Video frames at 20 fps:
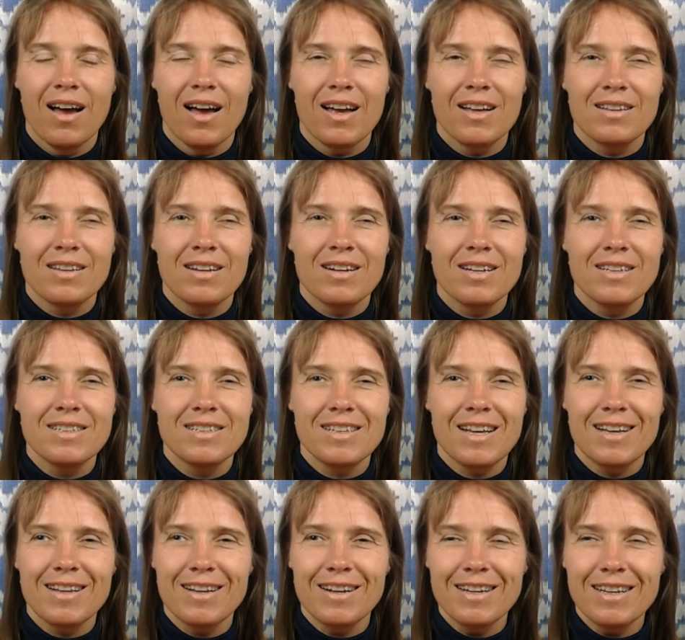And then
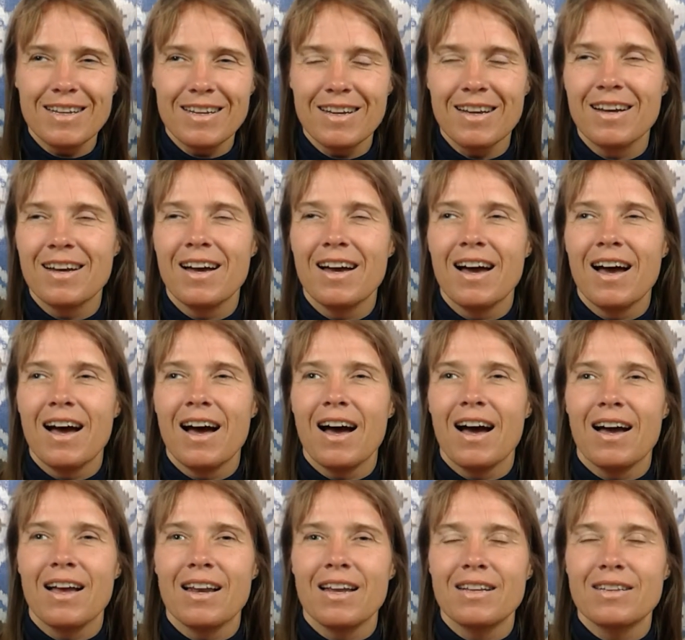suddenly
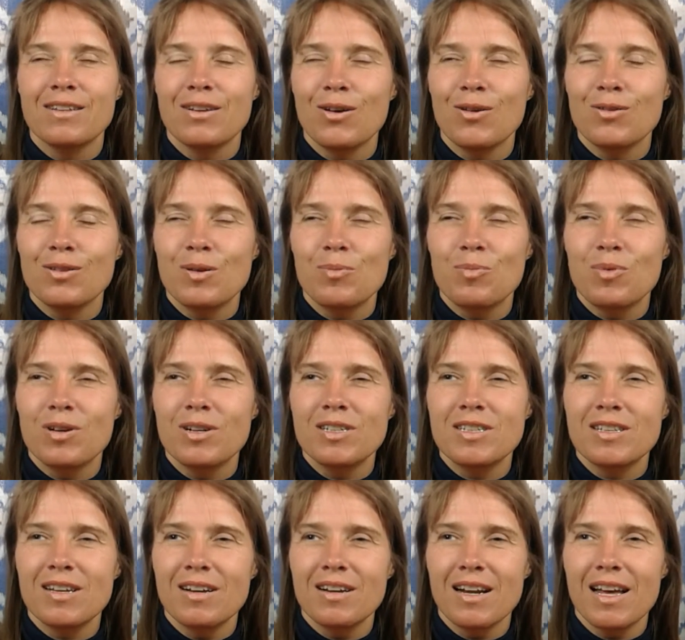I let go the
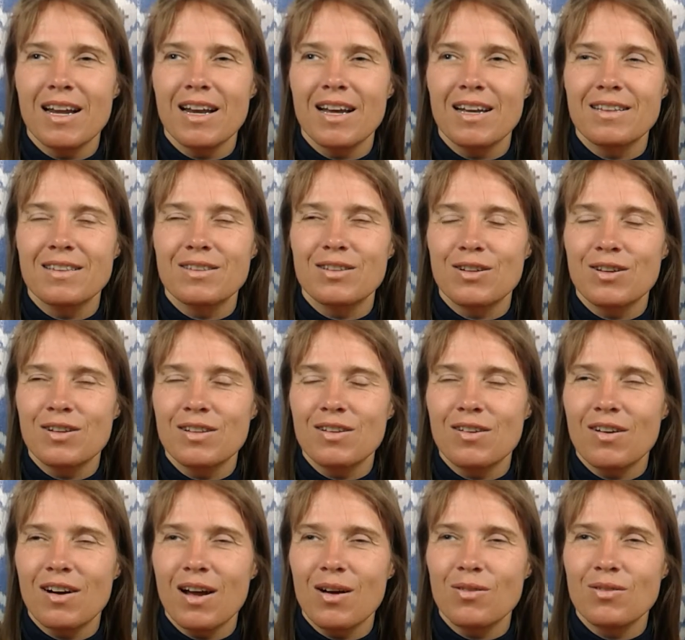person and I turned
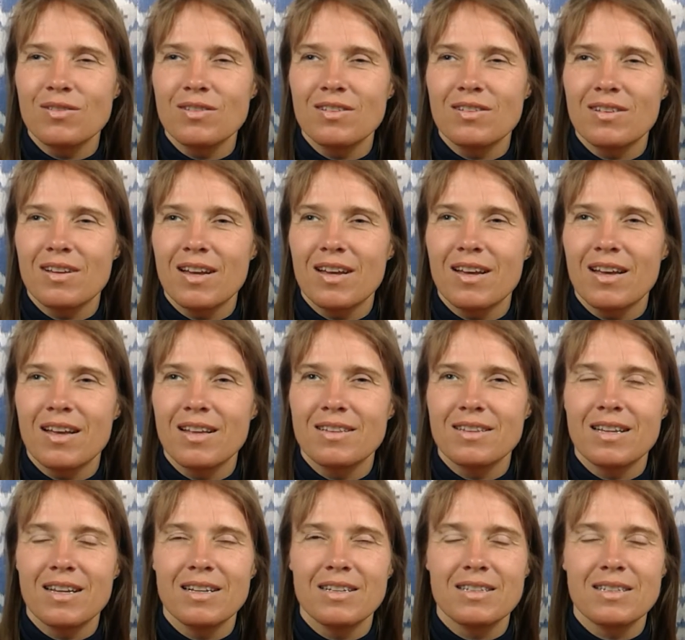around,
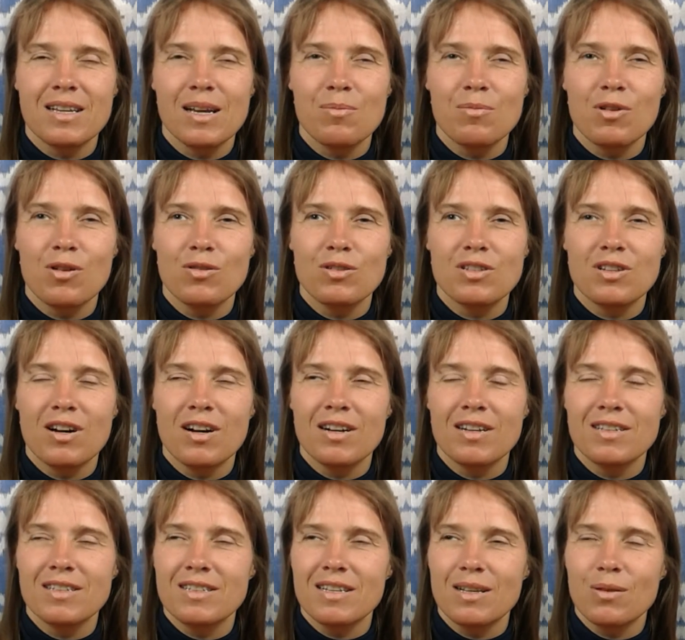and Dennis came closer and
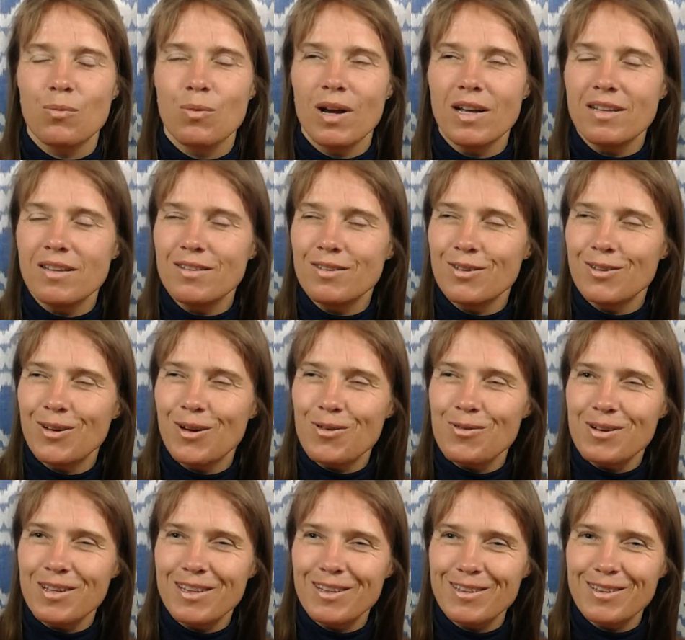he said, "Why did you go
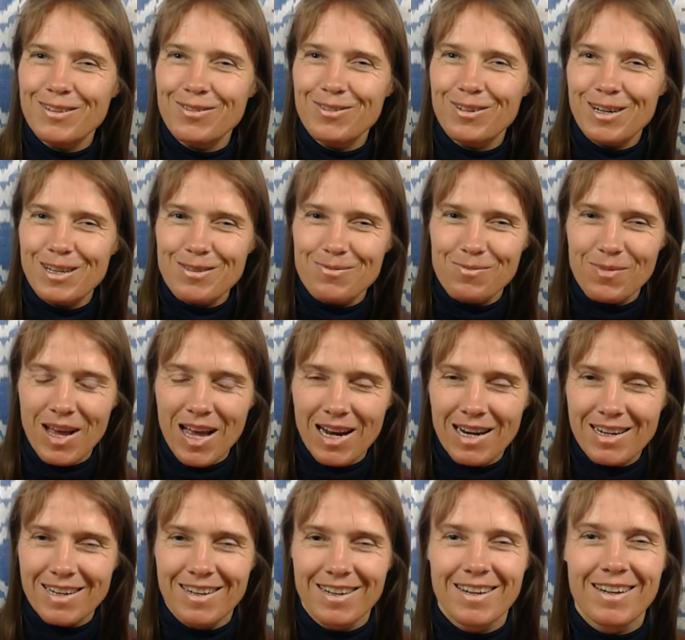with a different
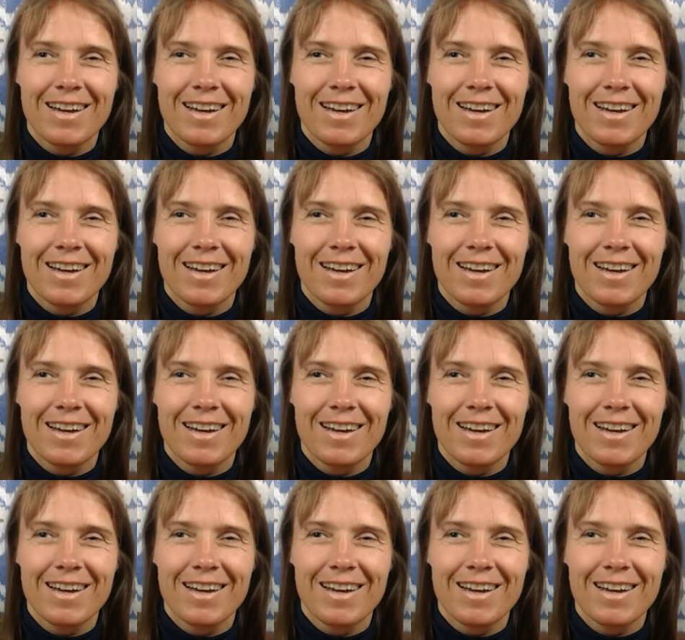man?"